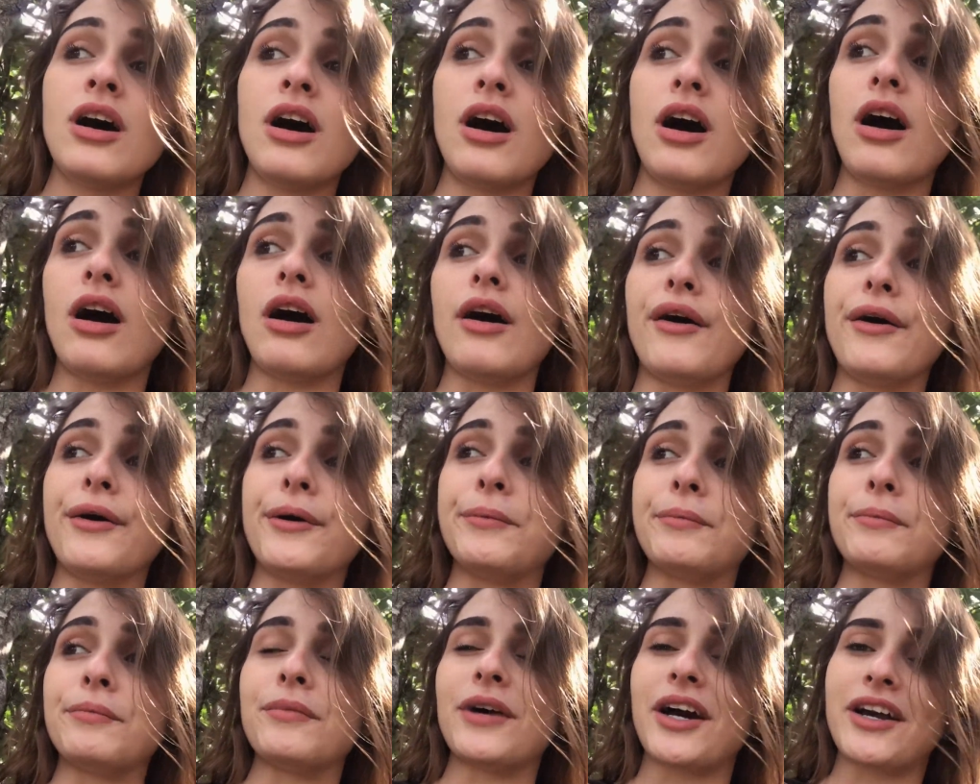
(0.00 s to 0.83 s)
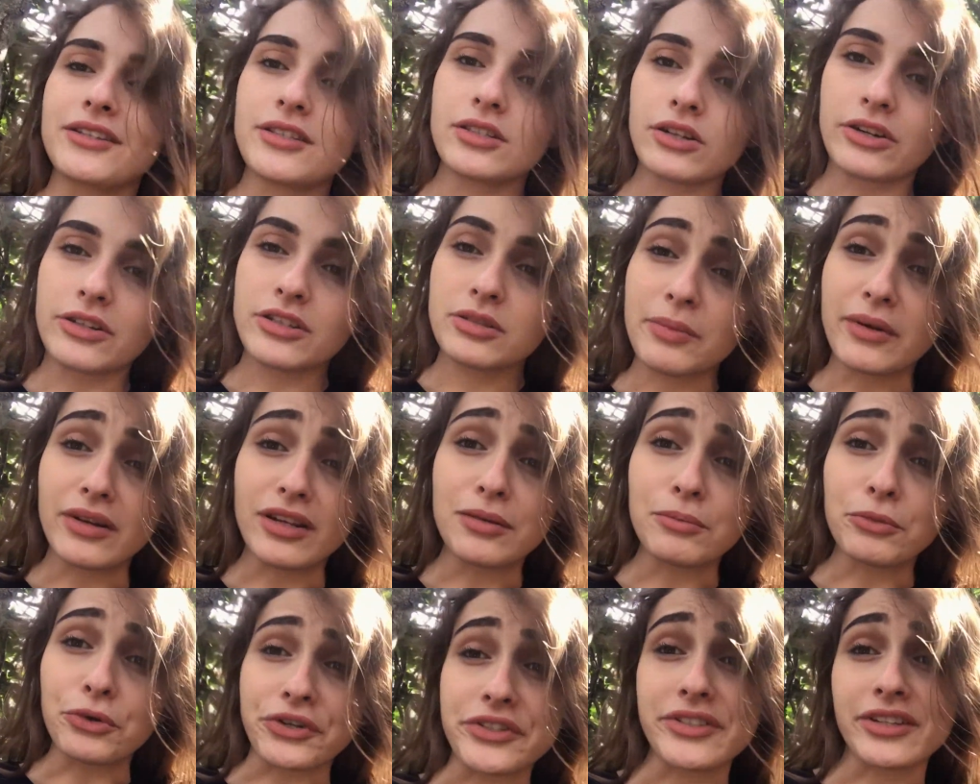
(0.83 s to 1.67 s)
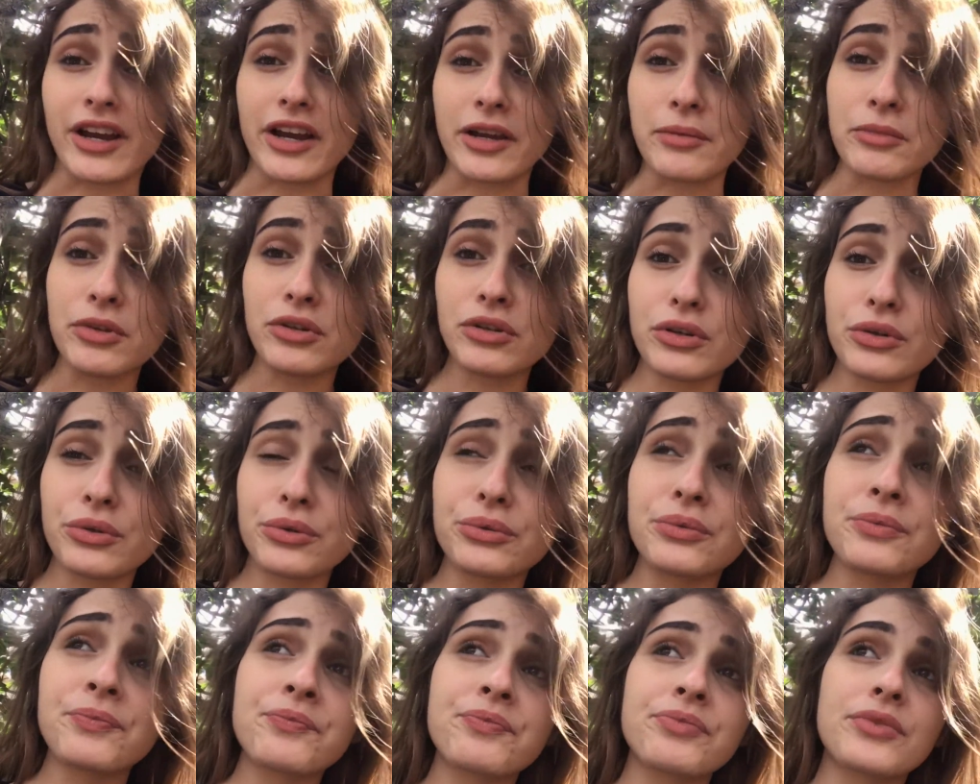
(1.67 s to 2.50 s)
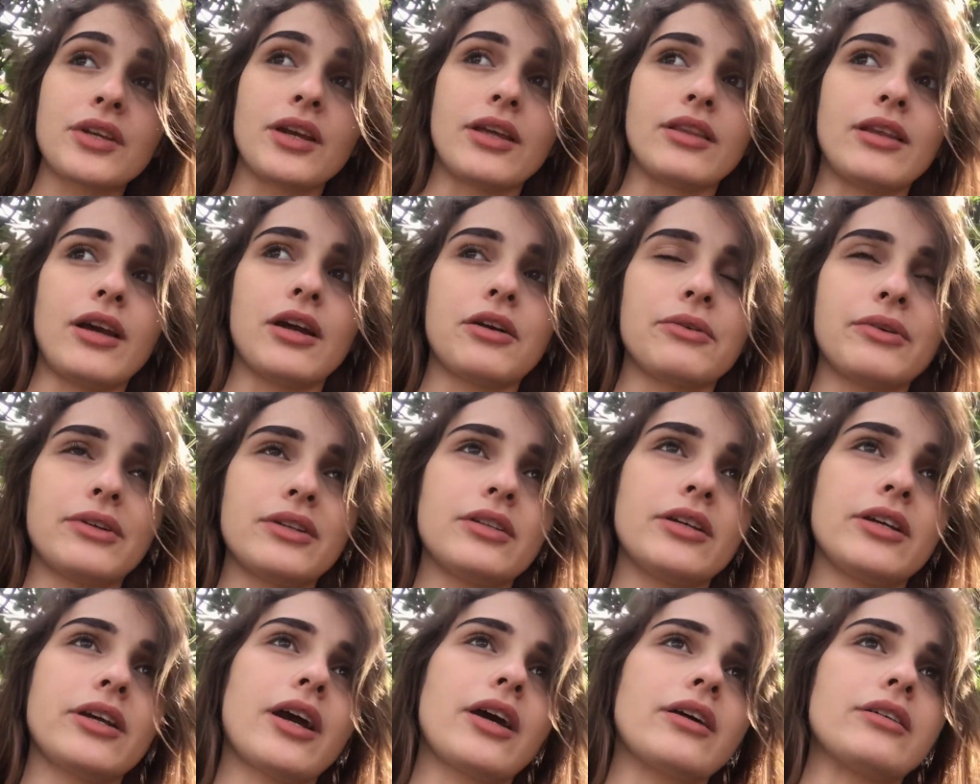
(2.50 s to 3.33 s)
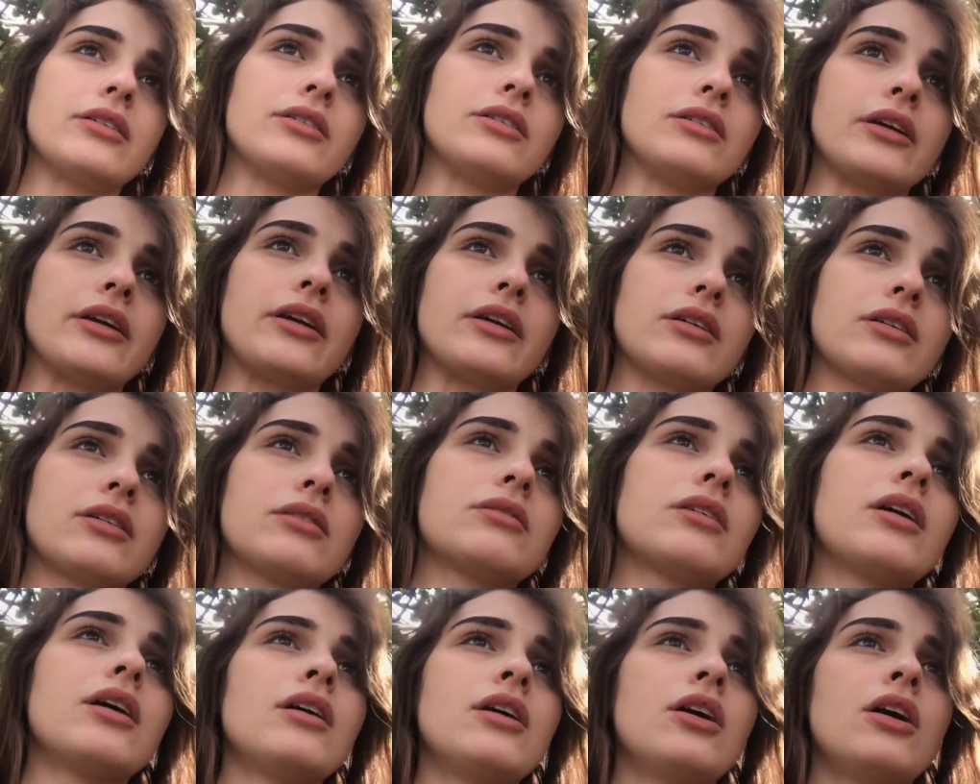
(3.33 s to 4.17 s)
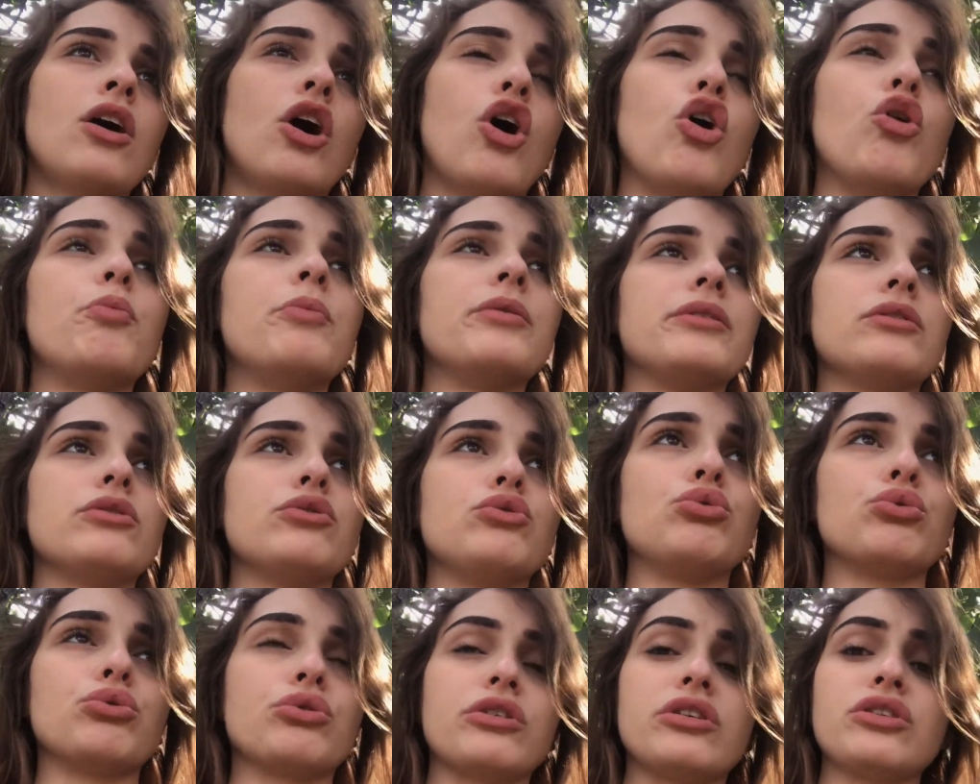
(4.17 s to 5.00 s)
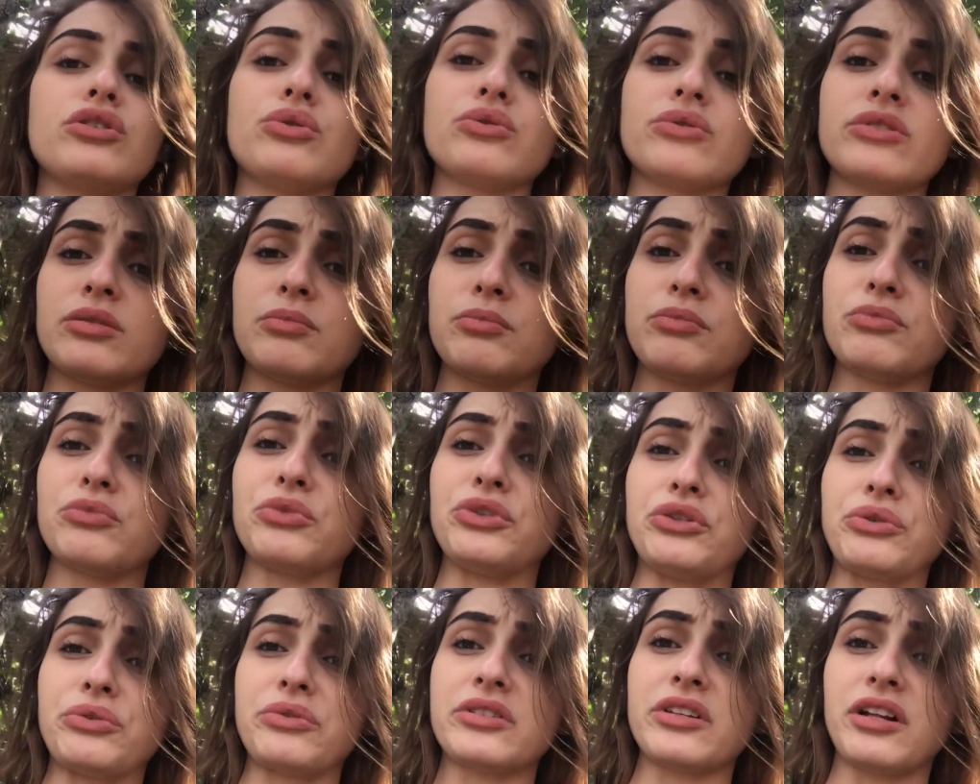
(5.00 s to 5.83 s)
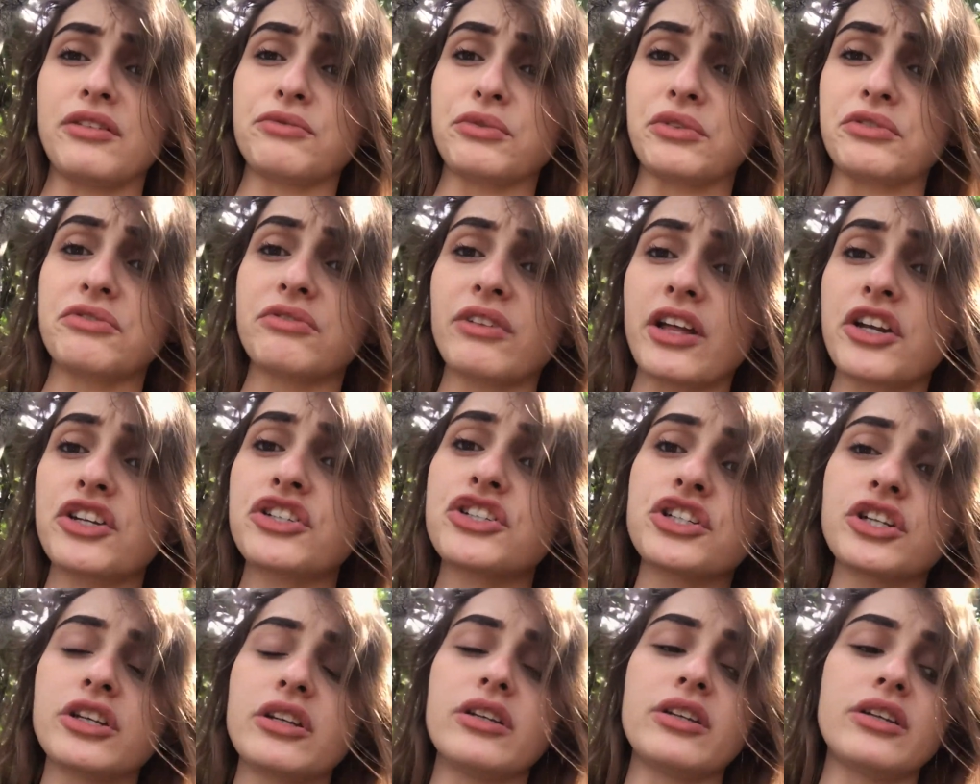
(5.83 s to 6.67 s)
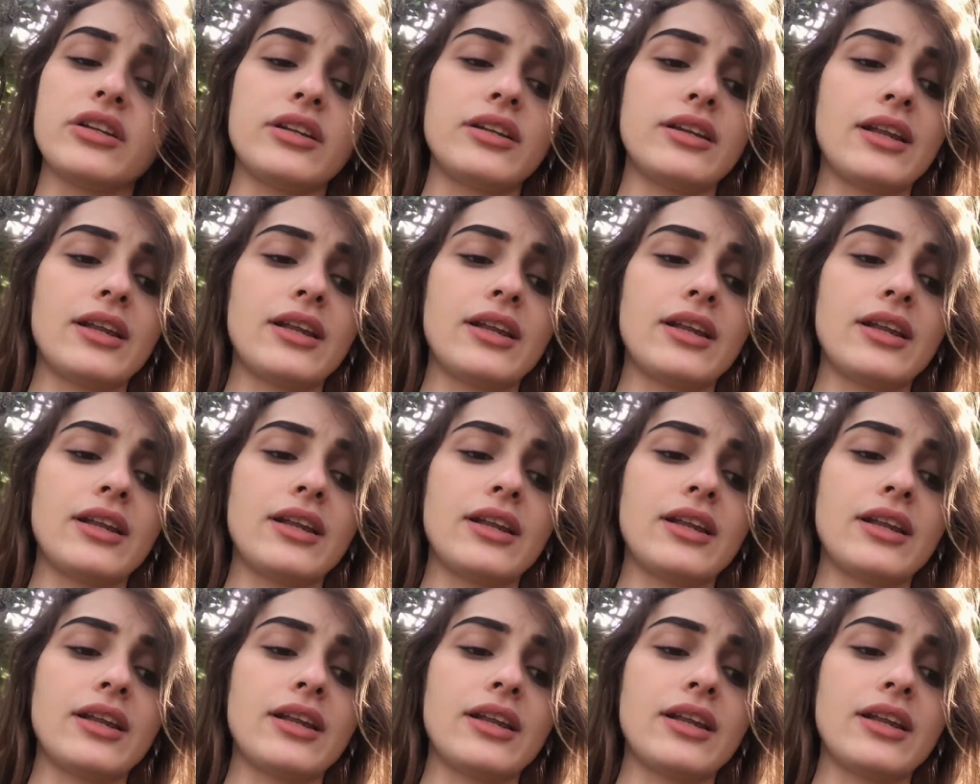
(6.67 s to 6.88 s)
I started spending more time alone, and that really kind of like opened the door into, self-reflection,